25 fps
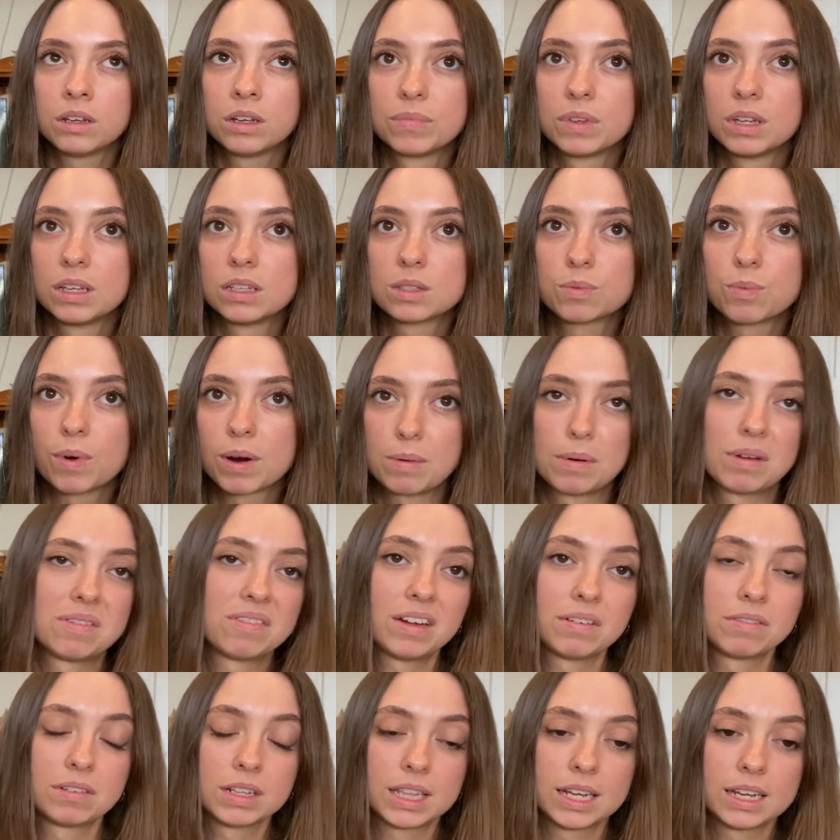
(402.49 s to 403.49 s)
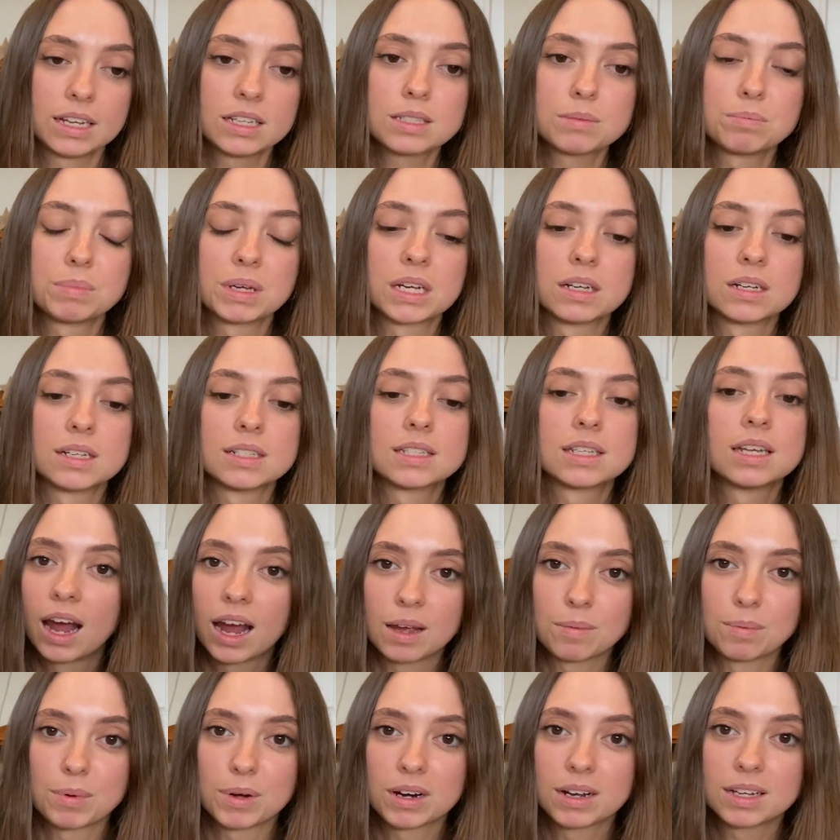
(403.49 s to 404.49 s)
is one of my favorite things because Harry
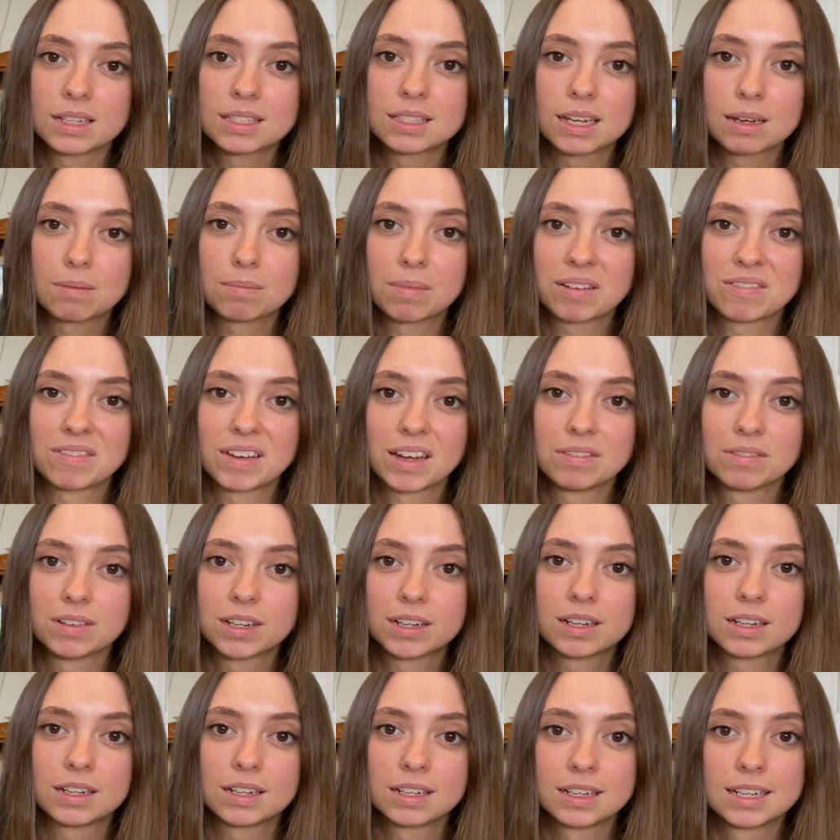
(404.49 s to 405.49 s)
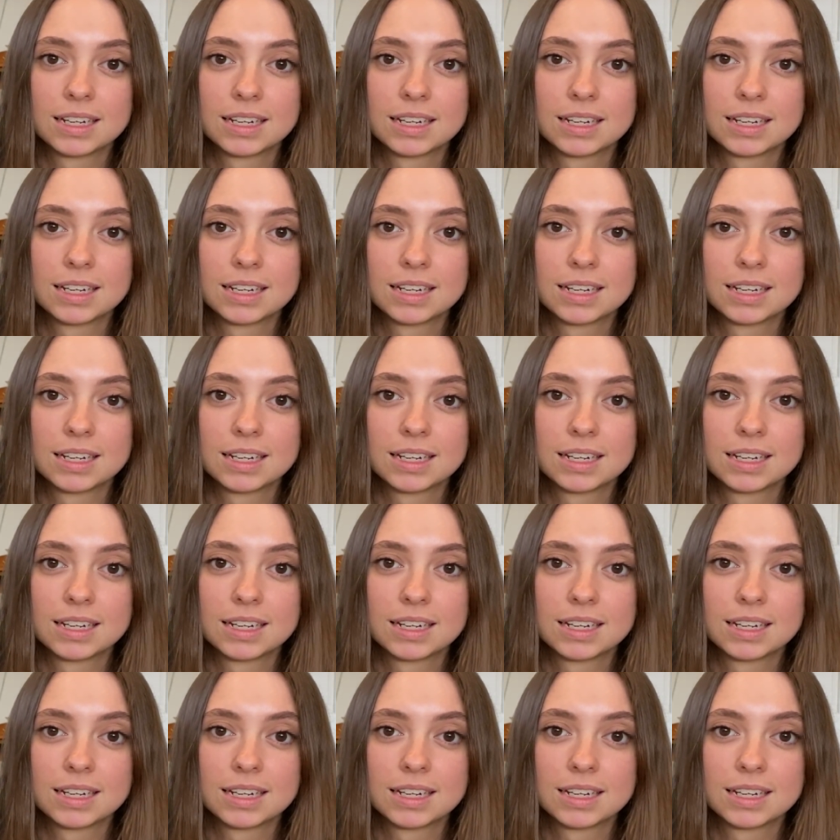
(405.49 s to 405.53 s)
Potter is like my favorite